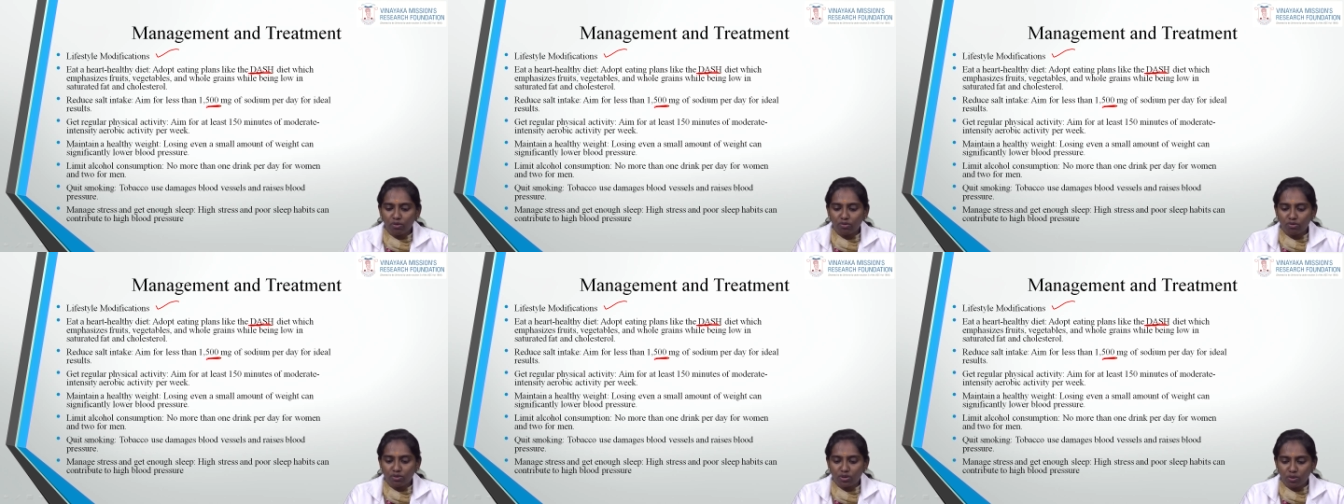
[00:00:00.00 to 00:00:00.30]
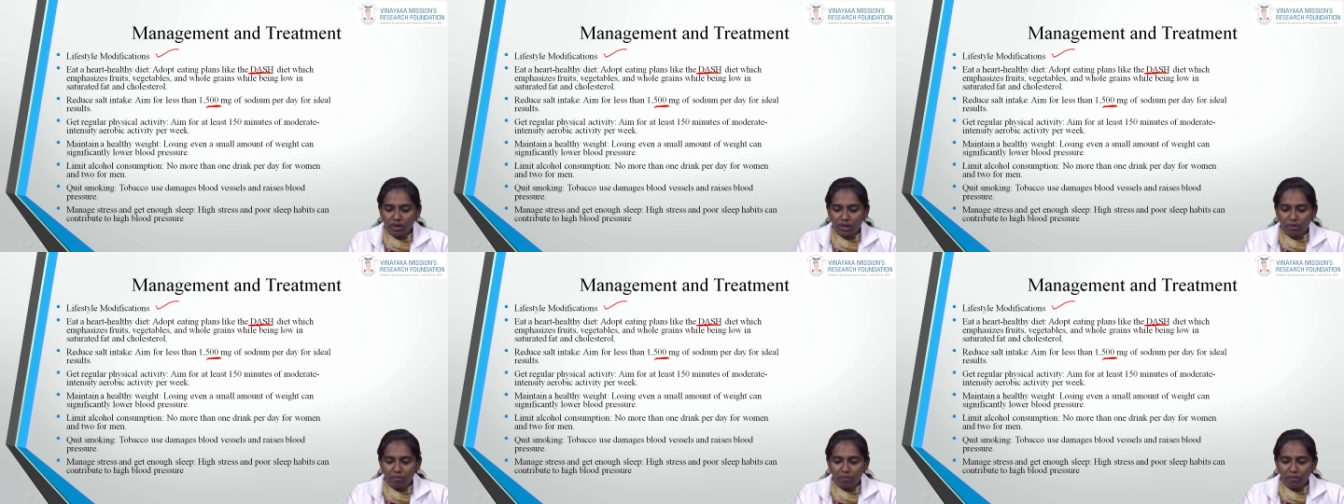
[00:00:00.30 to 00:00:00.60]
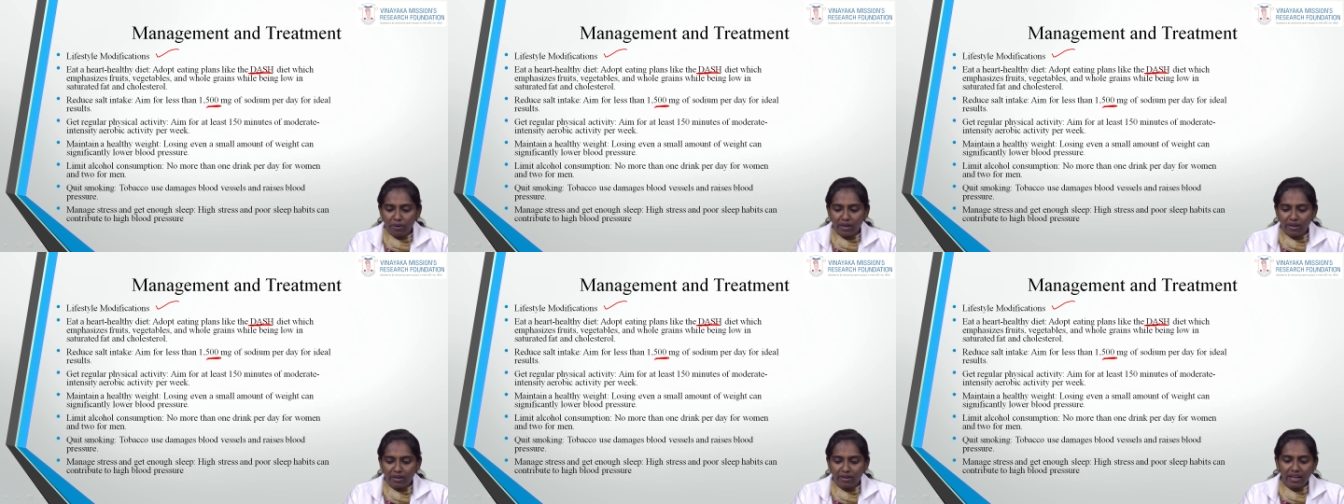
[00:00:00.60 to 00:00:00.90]
of sodium
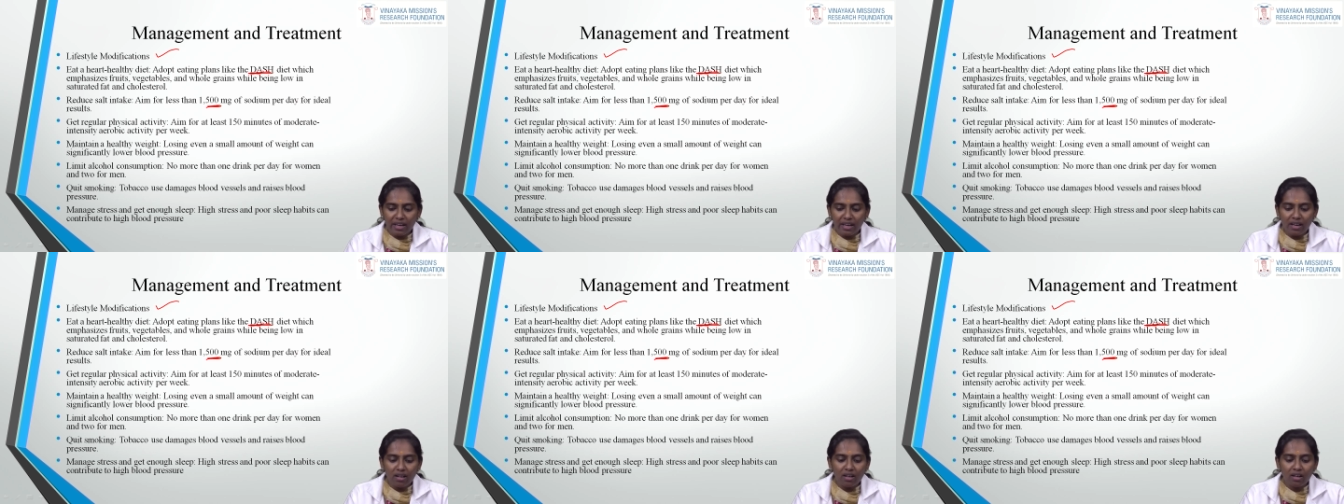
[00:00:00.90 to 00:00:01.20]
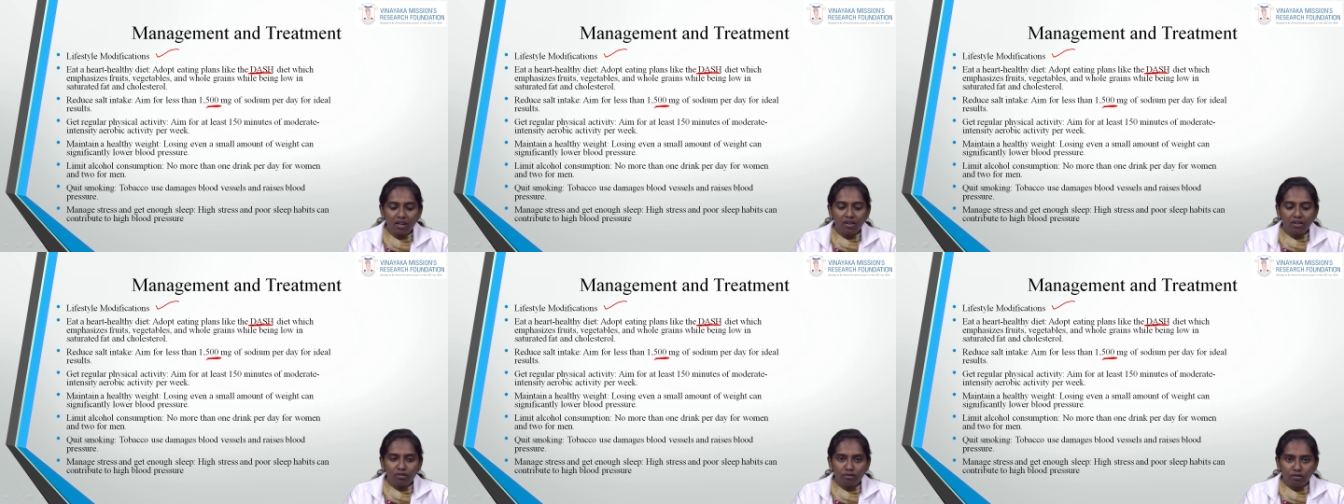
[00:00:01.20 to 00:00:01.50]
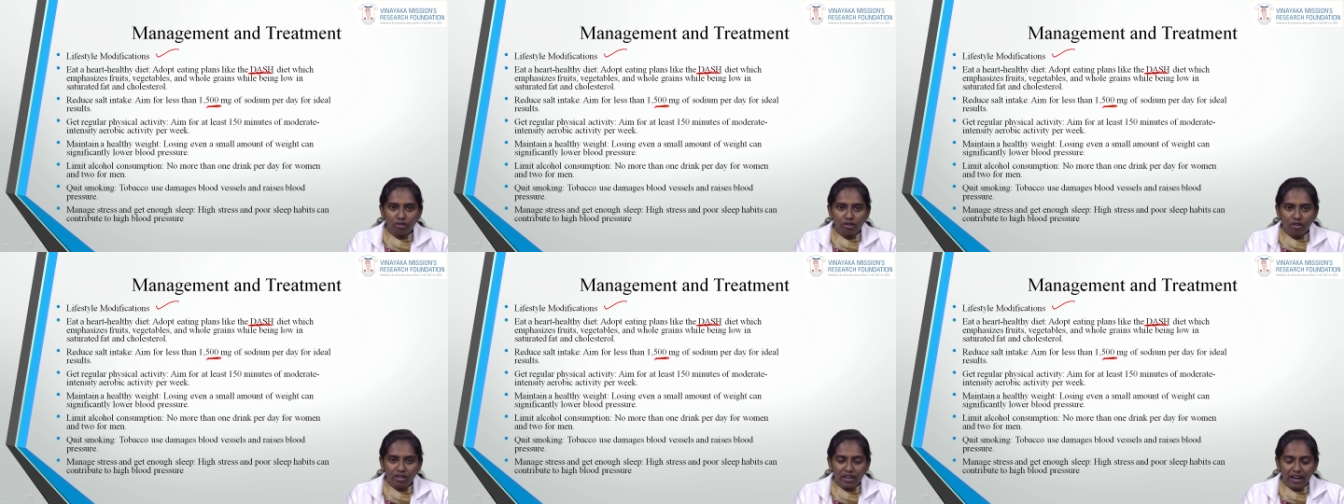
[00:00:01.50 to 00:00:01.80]
per day
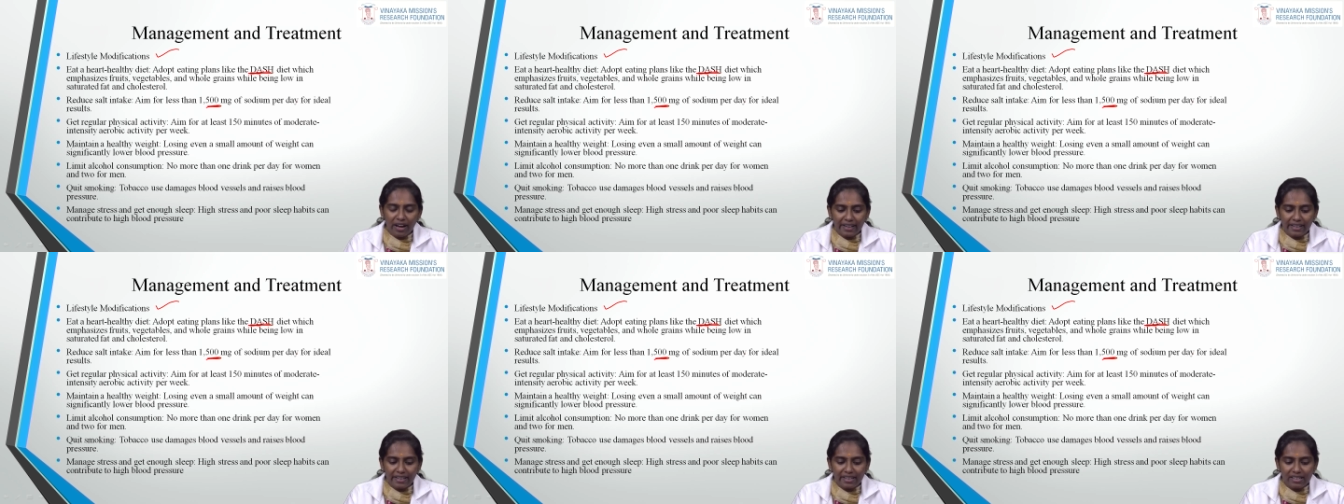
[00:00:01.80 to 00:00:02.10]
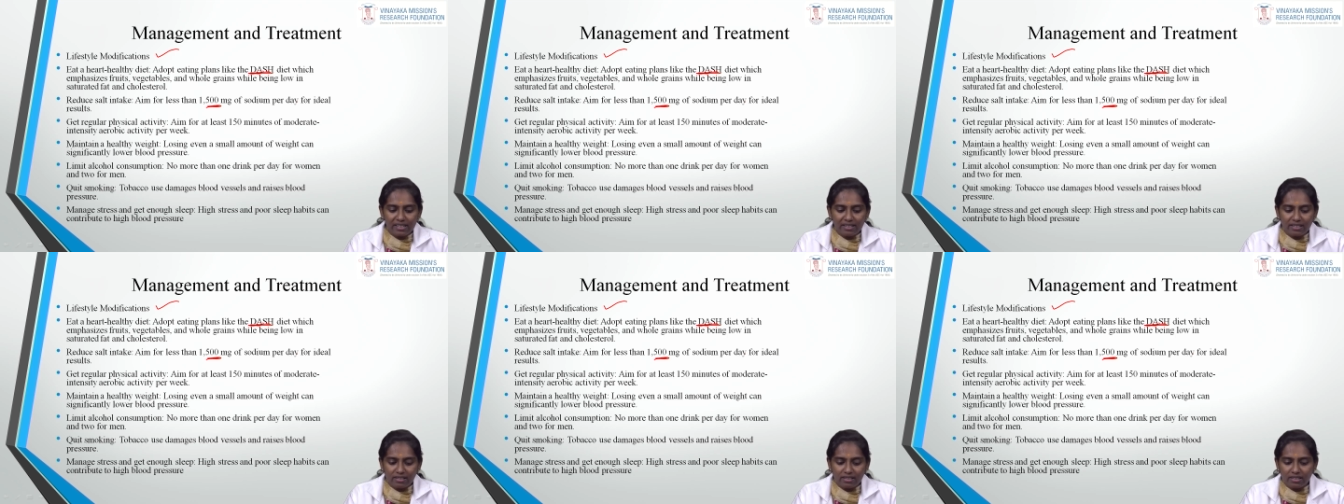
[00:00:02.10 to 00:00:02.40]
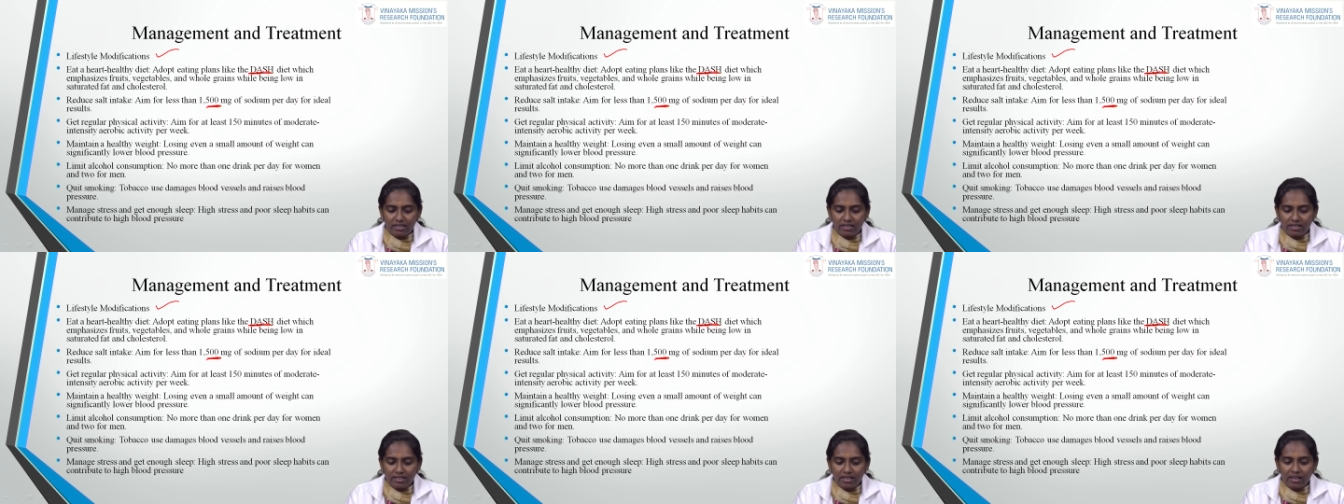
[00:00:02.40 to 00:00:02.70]
for ideal
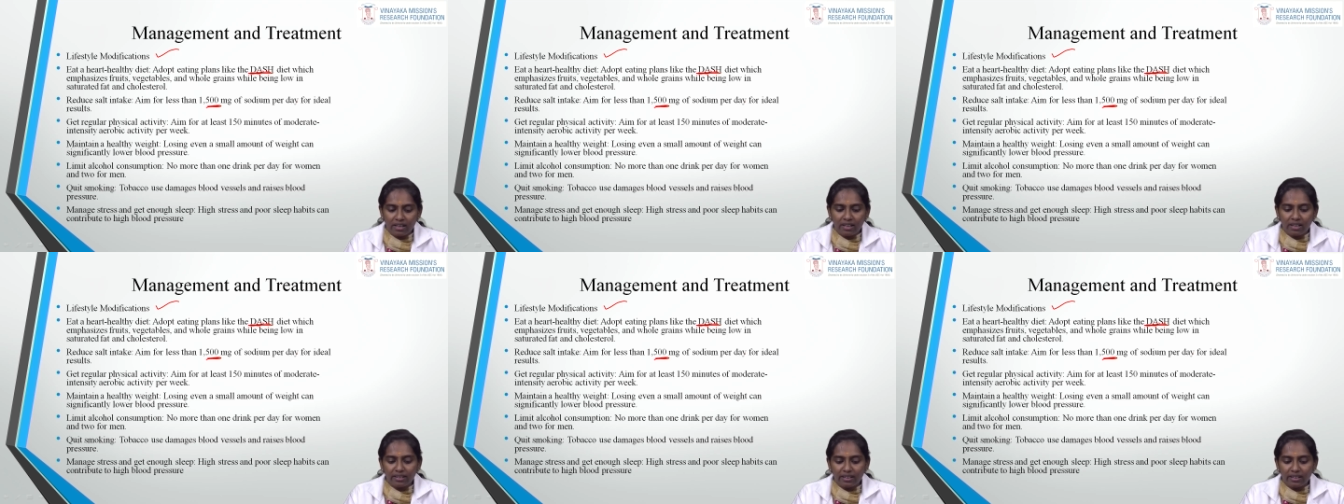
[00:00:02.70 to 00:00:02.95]
results.